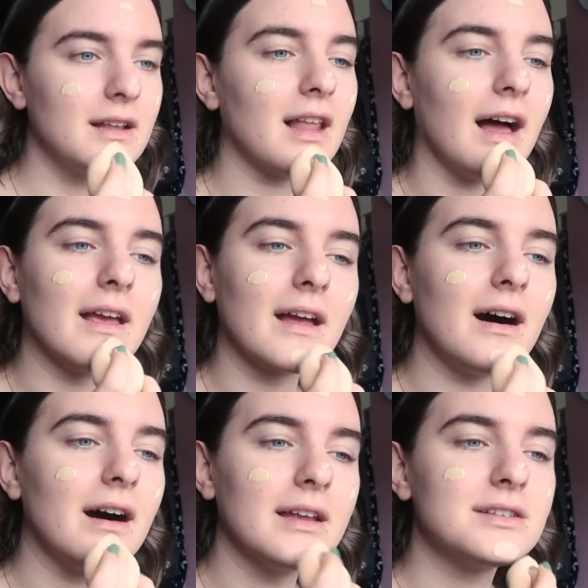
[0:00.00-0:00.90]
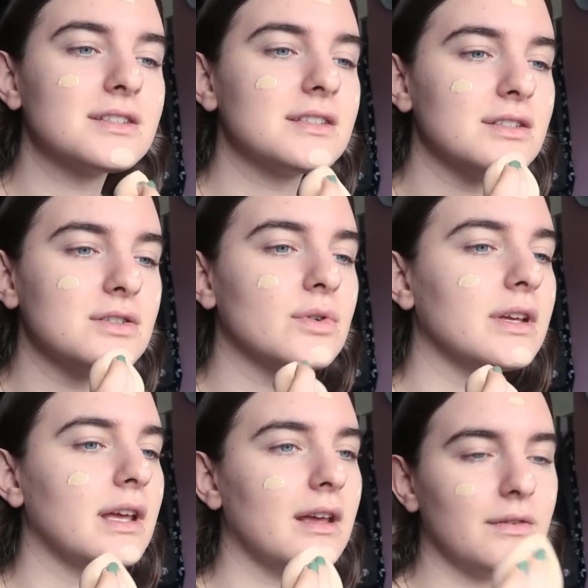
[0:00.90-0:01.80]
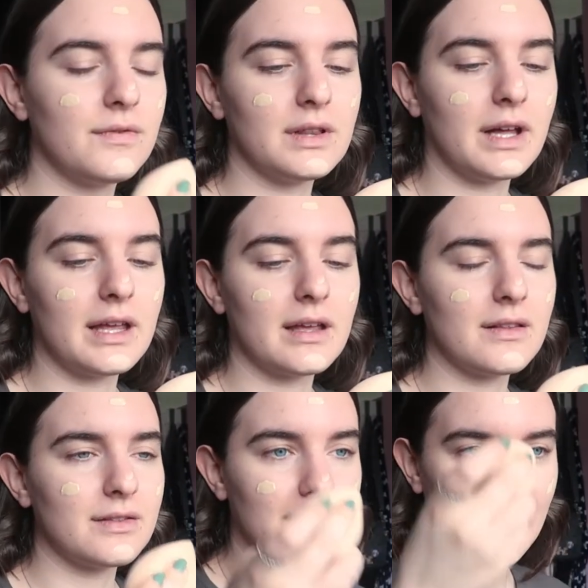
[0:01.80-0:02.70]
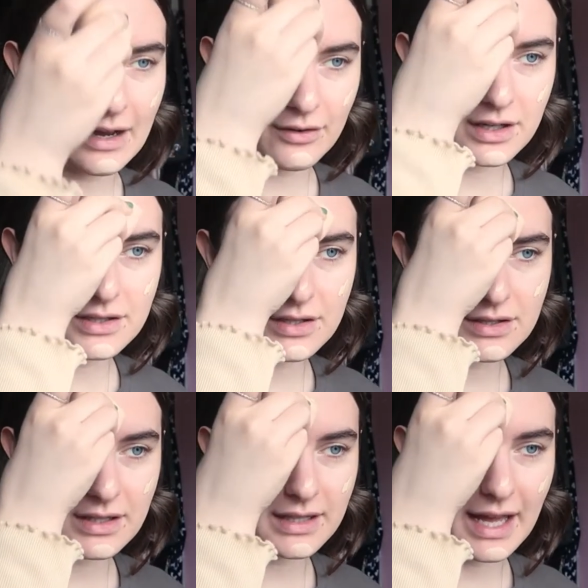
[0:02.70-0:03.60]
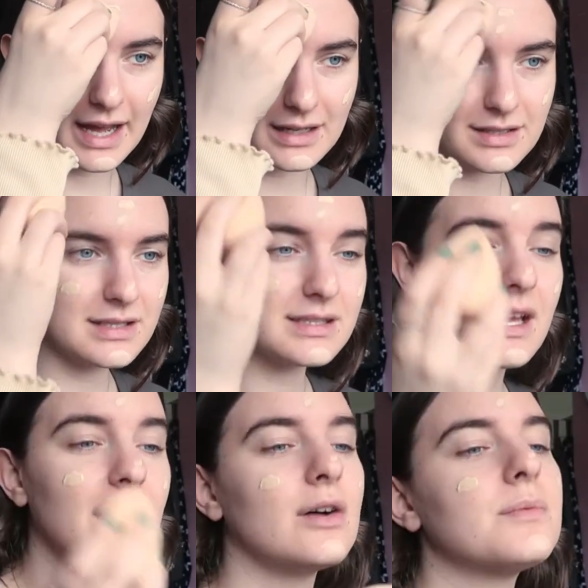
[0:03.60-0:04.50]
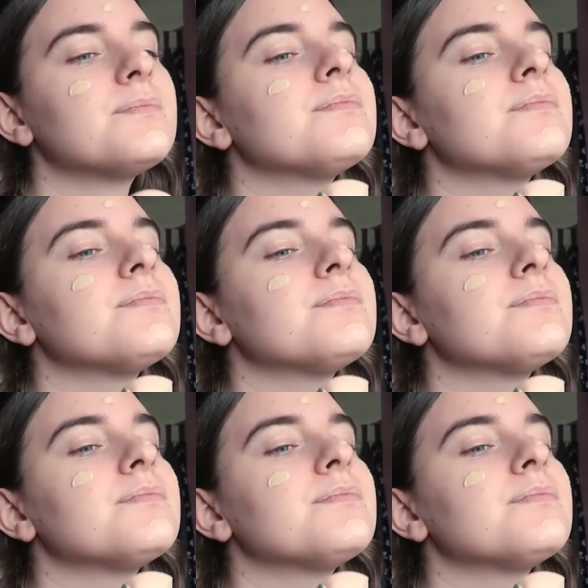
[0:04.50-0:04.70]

Like, I just enjoy it for like the characters and the actors now,